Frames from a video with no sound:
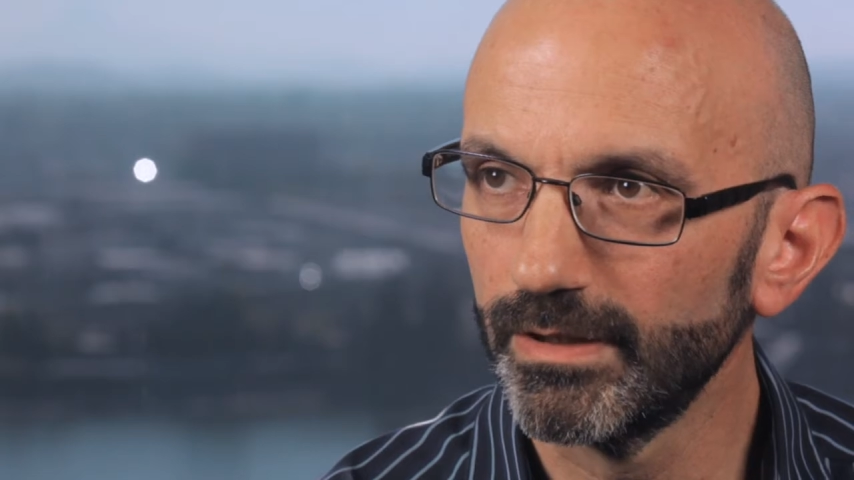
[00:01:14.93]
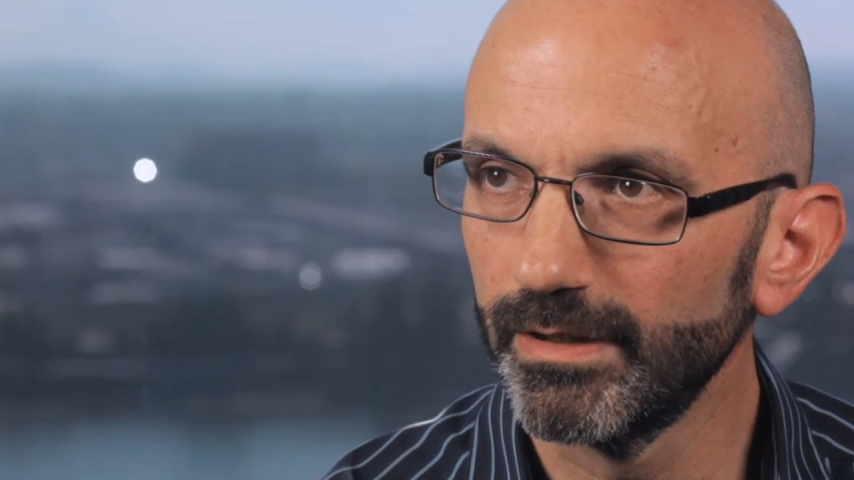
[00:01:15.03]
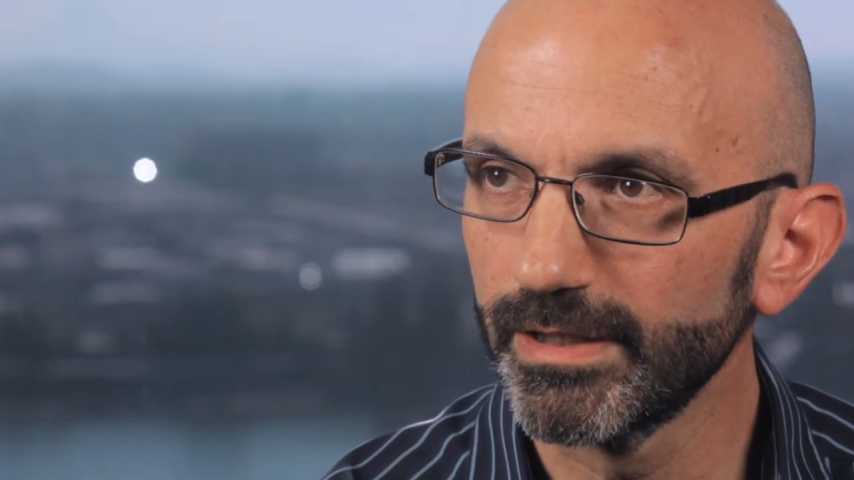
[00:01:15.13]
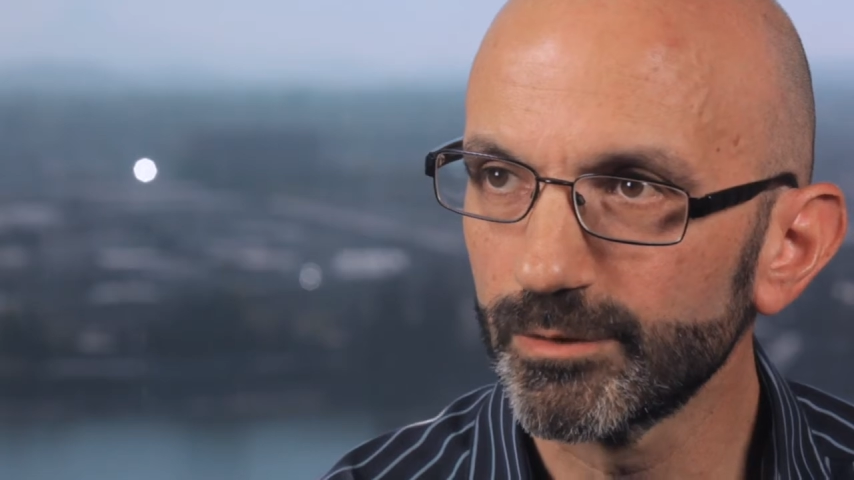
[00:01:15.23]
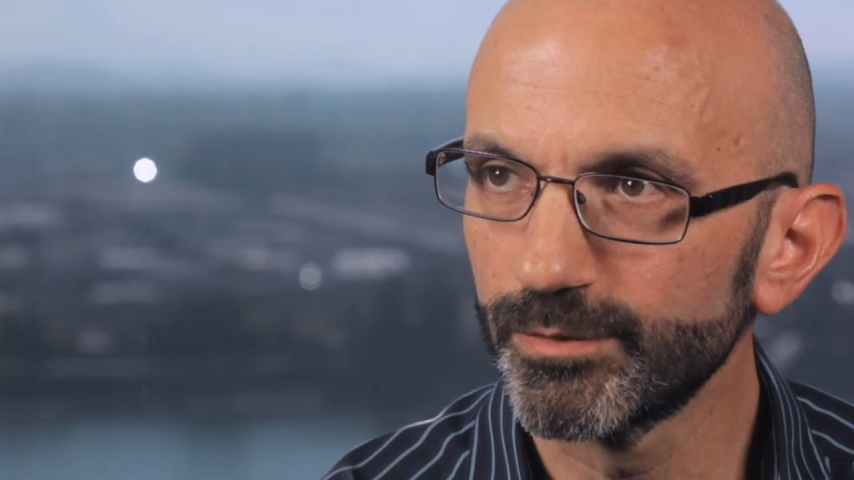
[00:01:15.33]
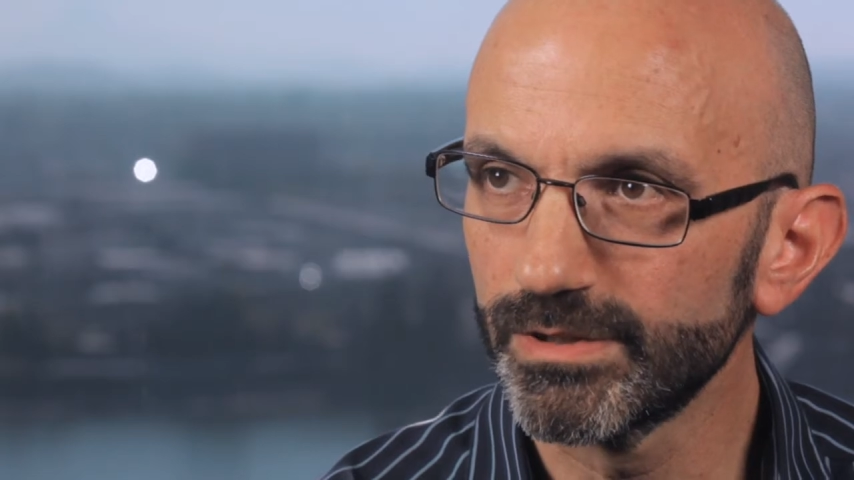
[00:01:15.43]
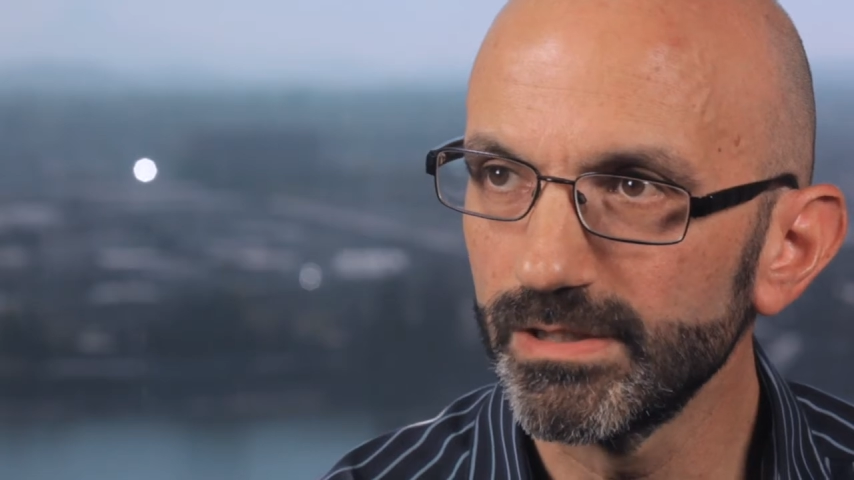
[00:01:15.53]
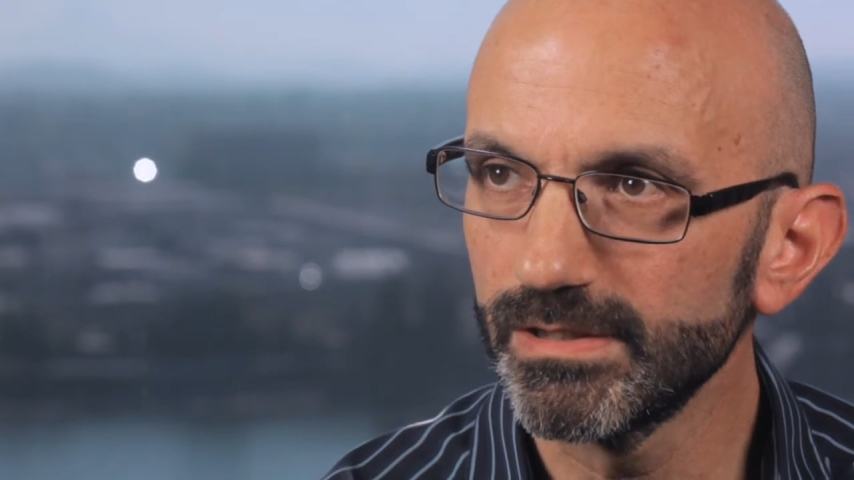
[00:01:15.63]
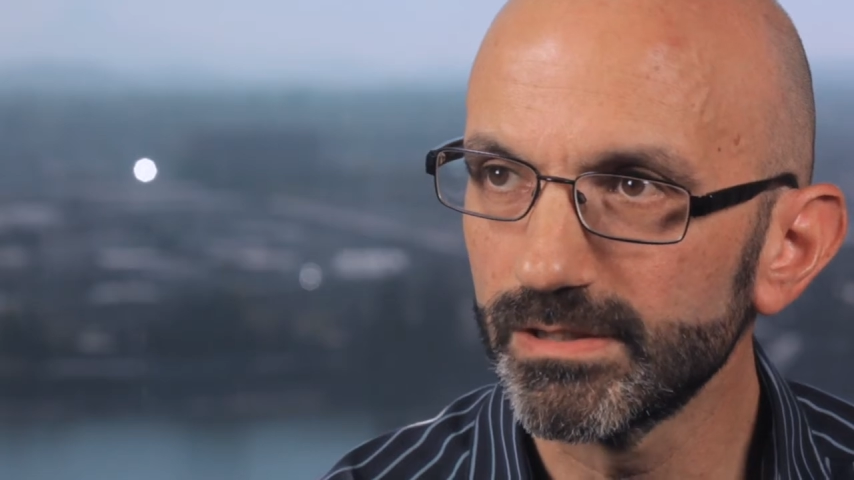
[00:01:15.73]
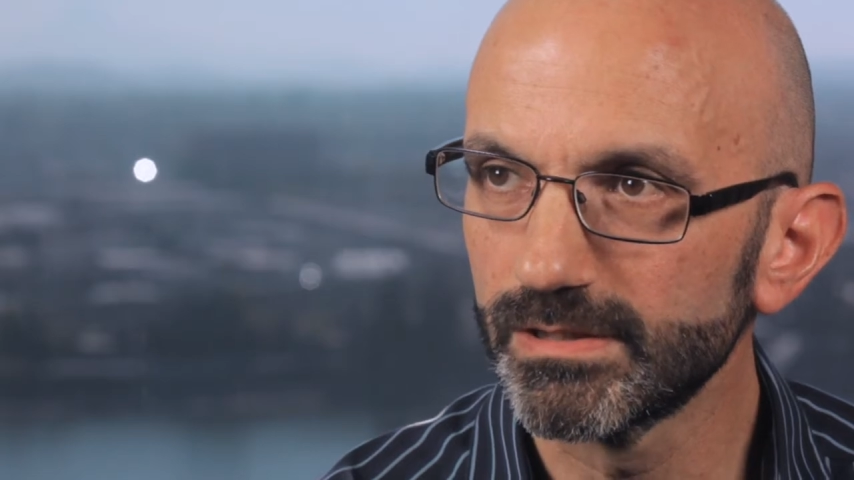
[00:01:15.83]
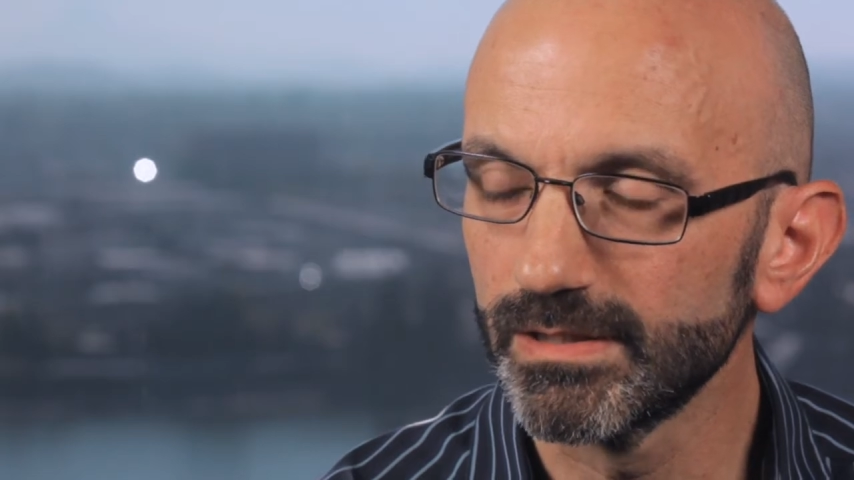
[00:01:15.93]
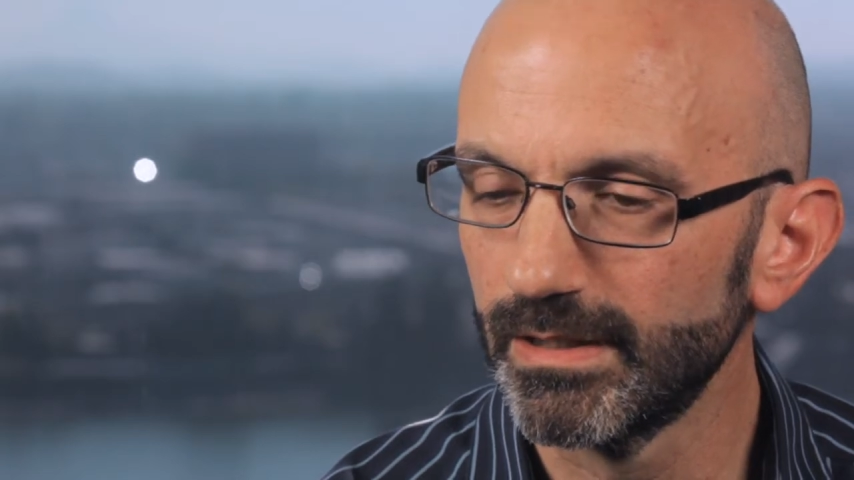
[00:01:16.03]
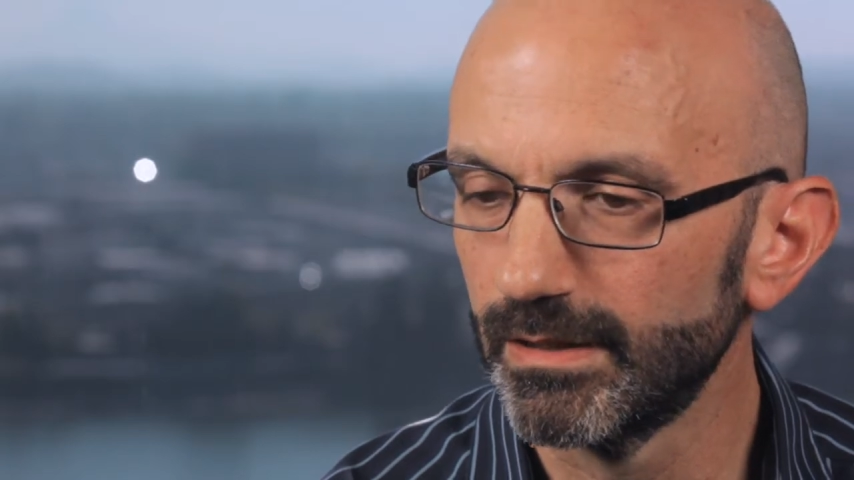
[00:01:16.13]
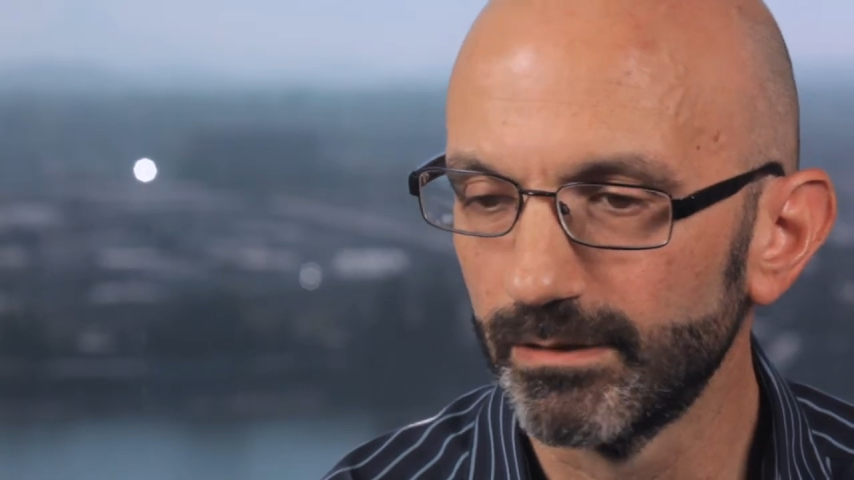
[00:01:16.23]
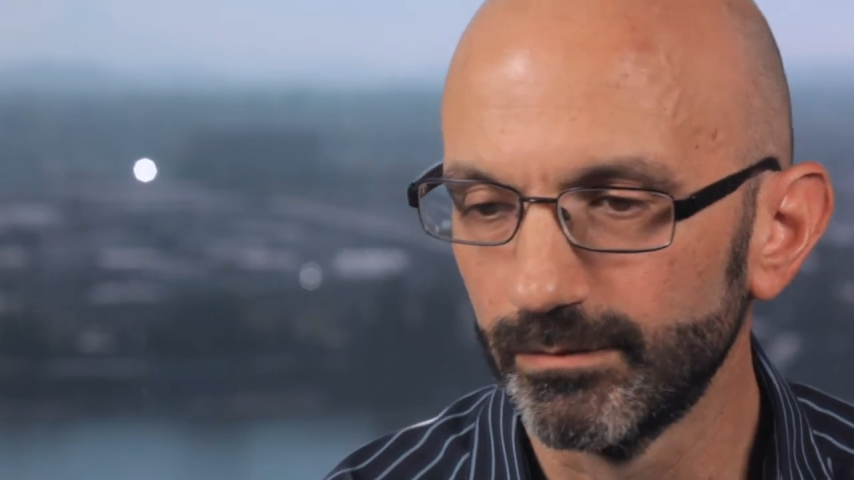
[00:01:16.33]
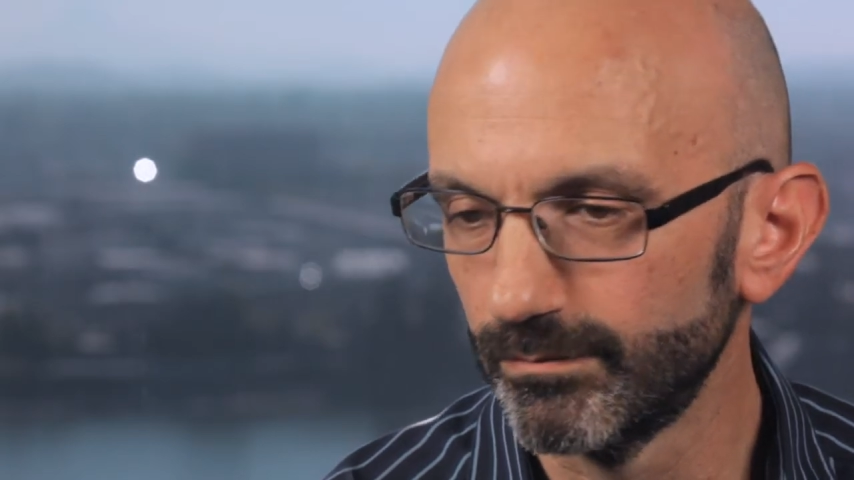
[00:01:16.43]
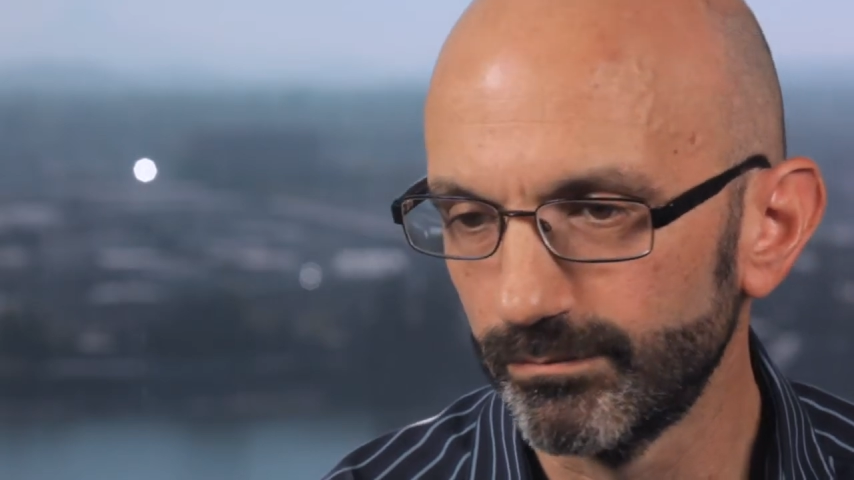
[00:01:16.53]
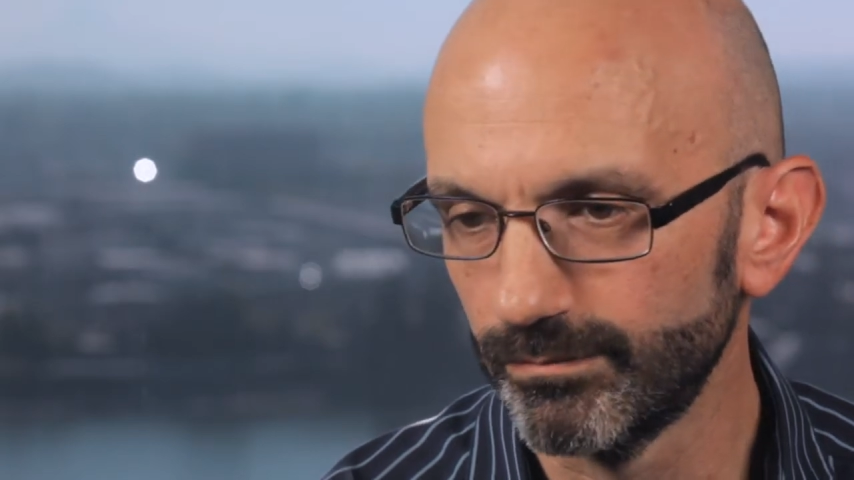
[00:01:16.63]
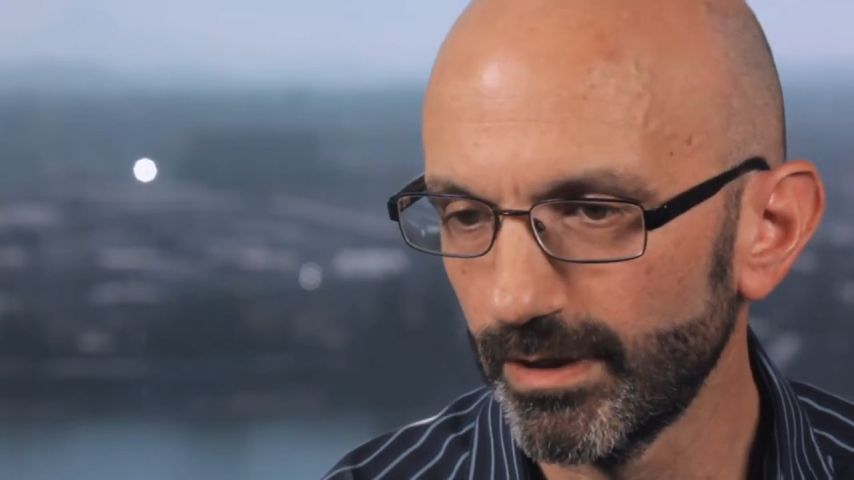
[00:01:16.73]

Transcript: expertise and